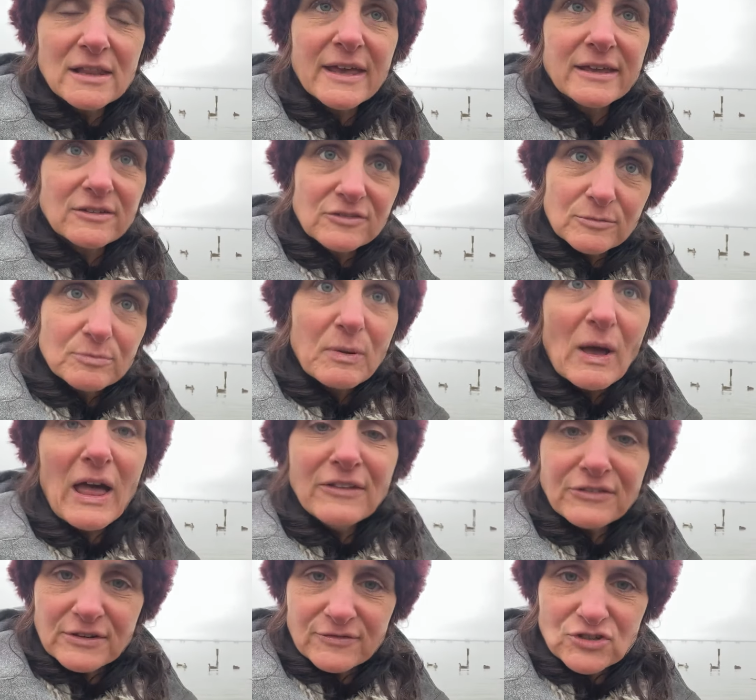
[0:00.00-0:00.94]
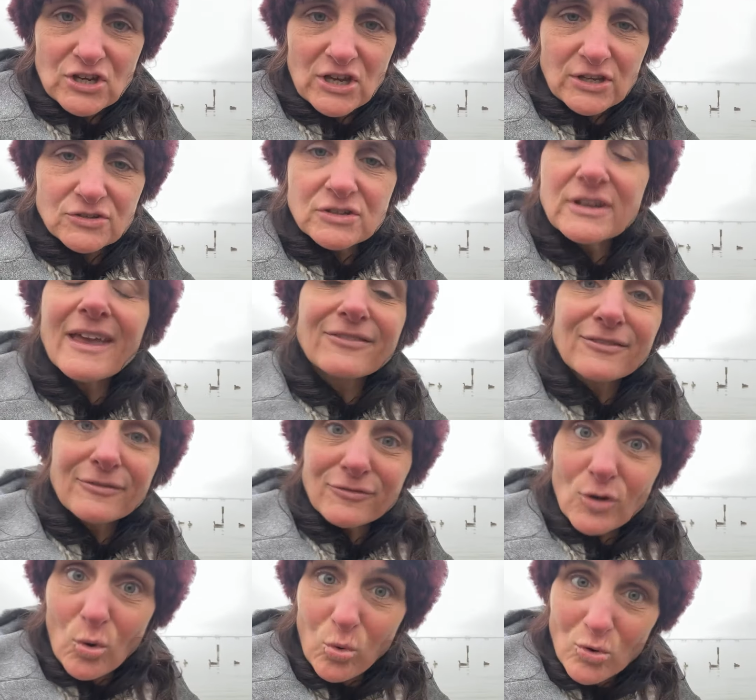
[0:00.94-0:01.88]
Like, it's a positive change. Yes,
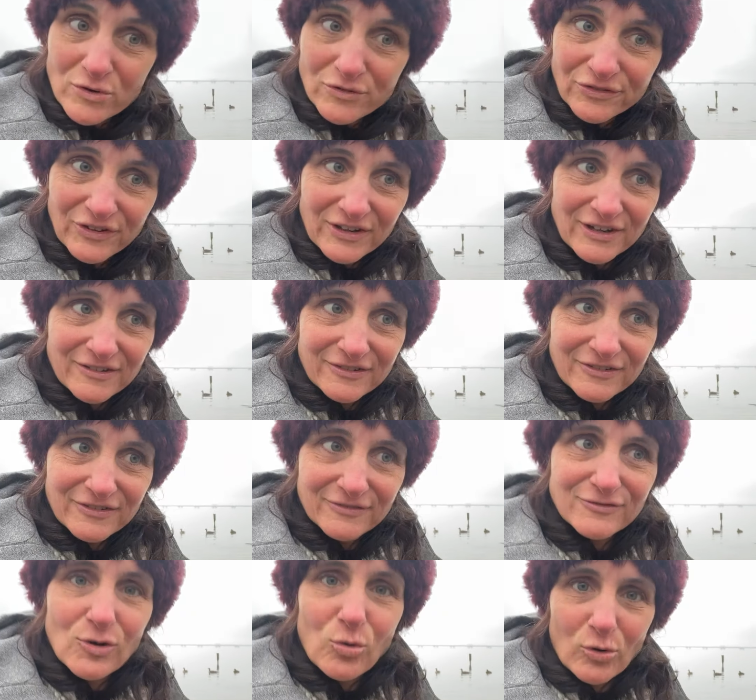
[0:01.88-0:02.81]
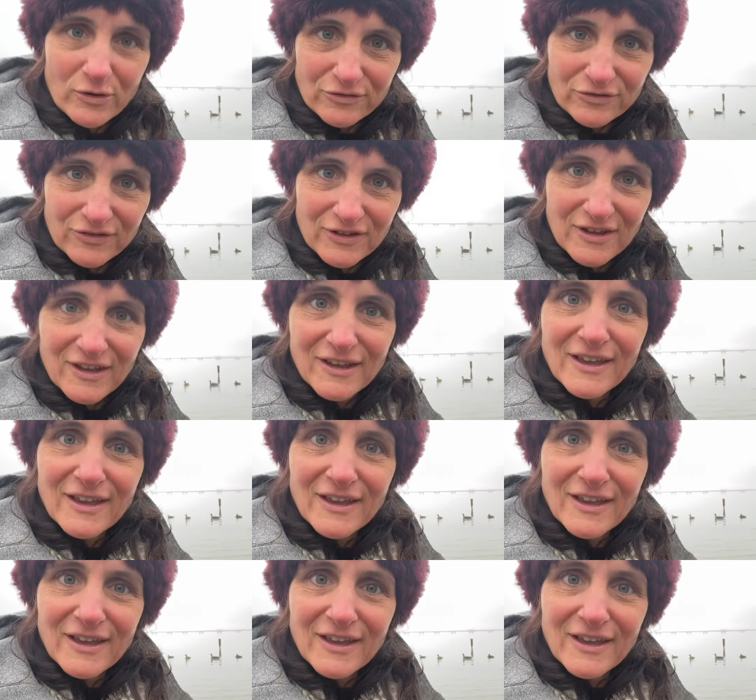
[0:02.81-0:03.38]
of course it is. Of course.